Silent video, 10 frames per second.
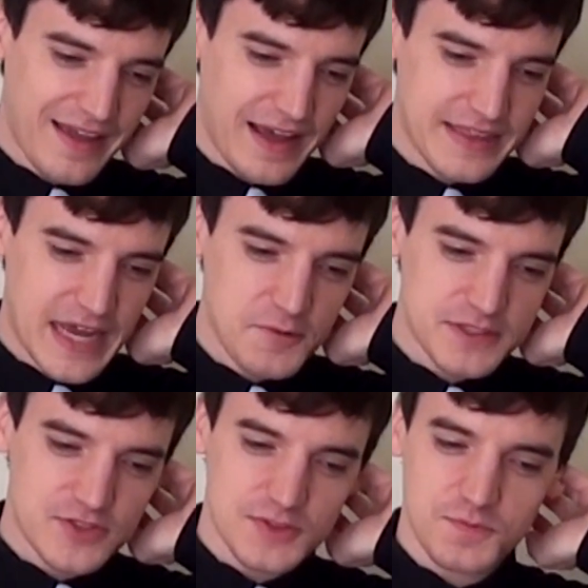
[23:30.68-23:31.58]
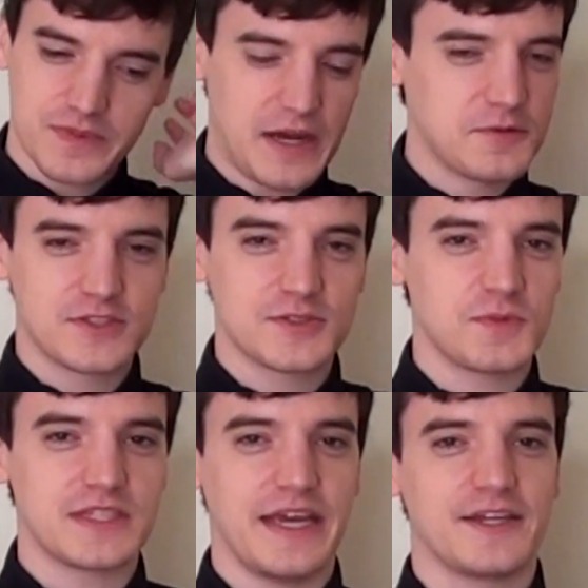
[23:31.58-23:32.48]
And that was just
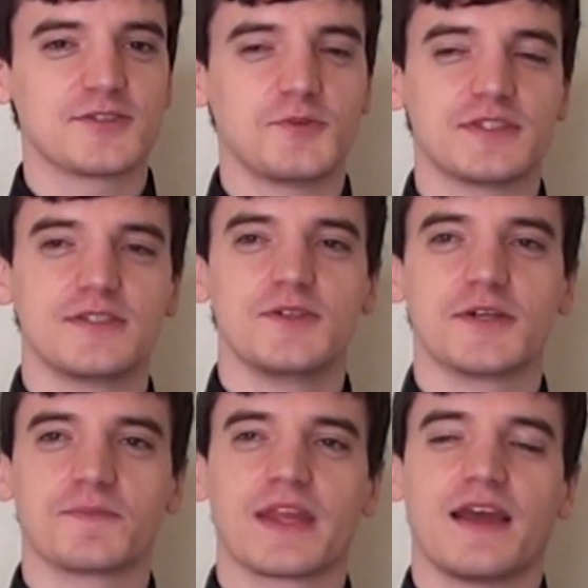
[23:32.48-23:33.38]
what the angel was doing.